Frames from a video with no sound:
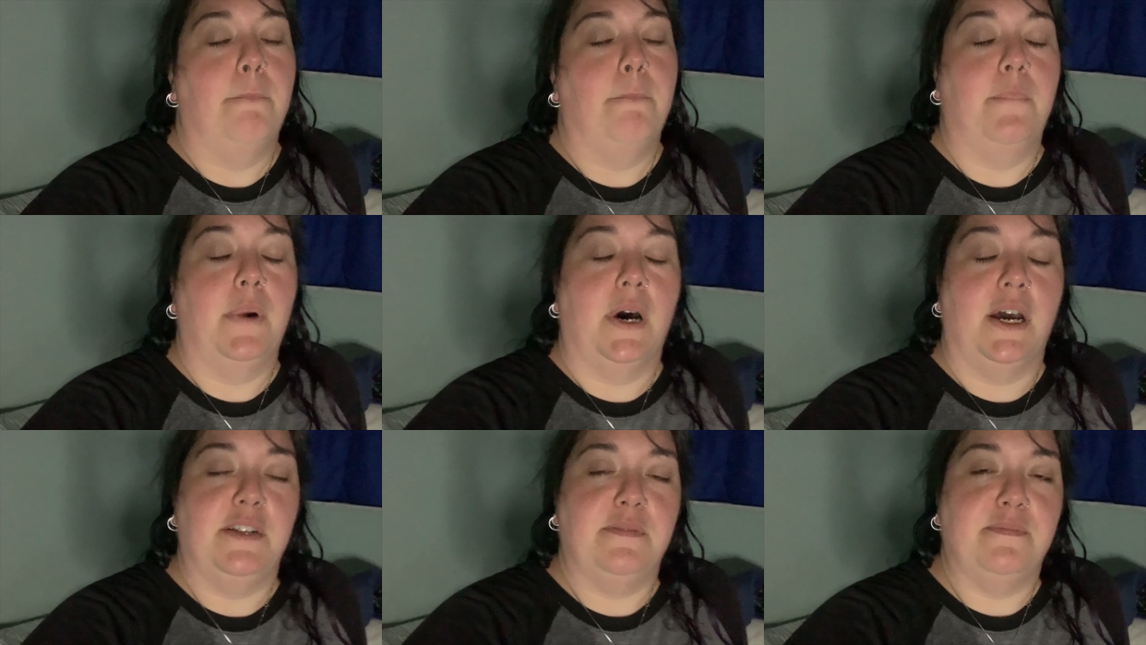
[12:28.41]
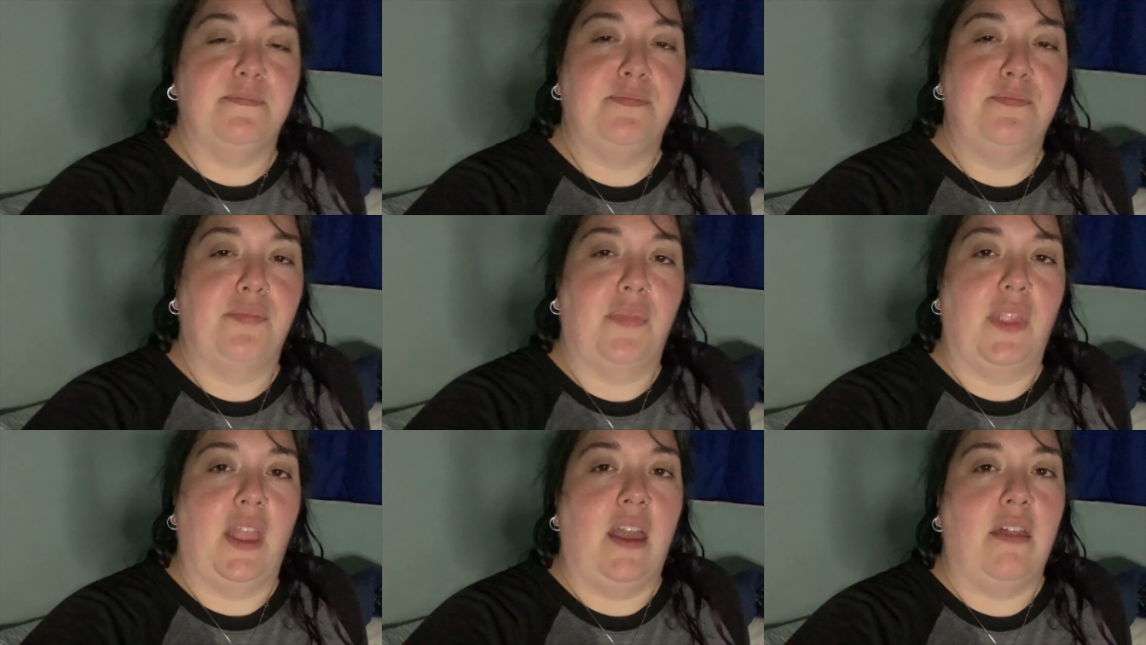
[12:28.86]
but
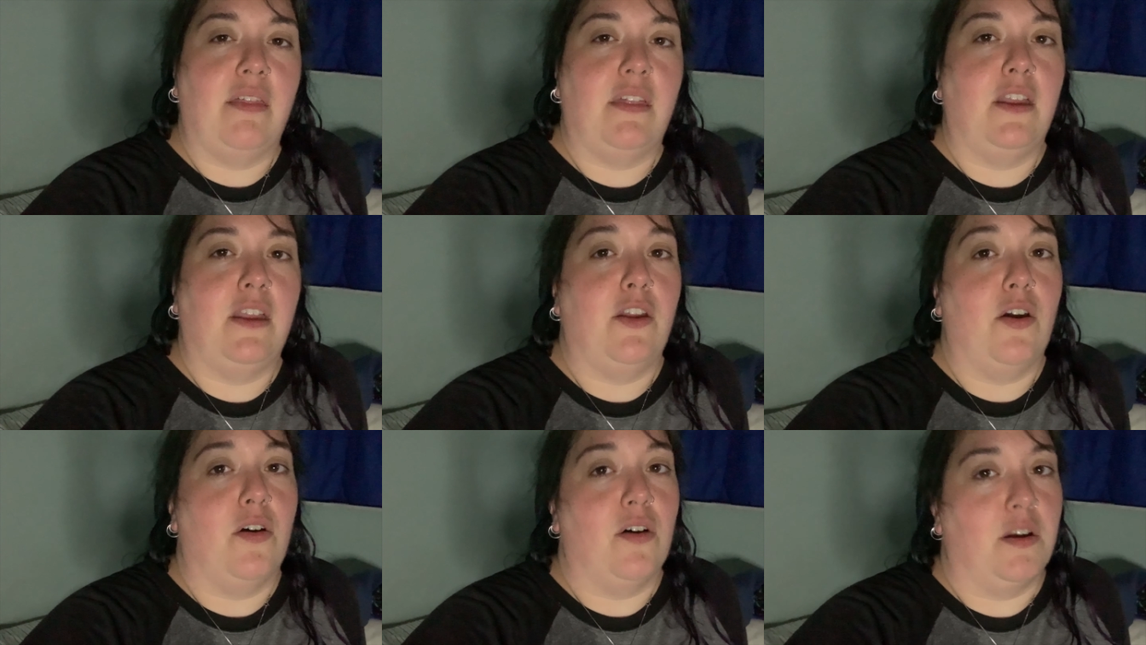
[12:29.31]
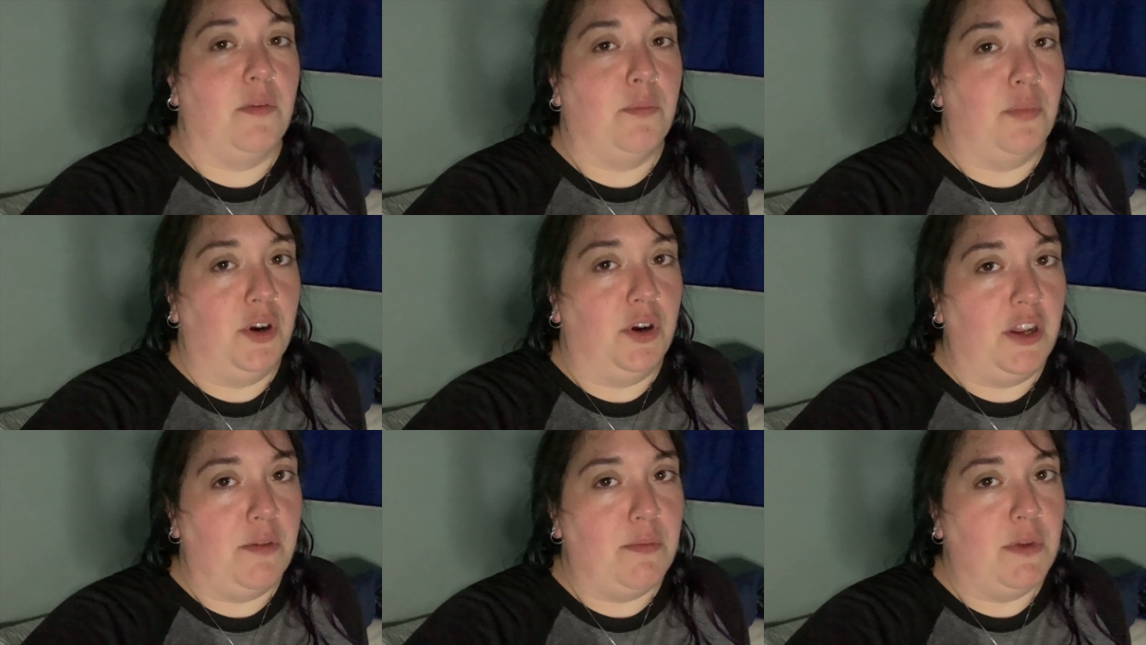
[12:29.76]
I think y'all can
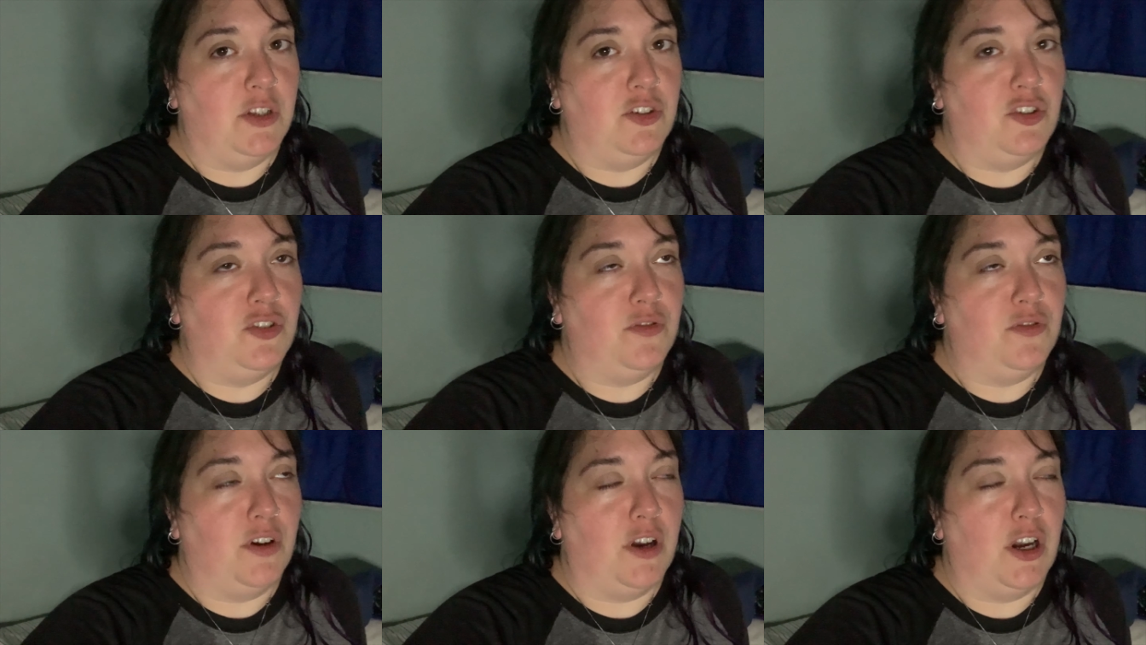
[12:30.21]
pretty much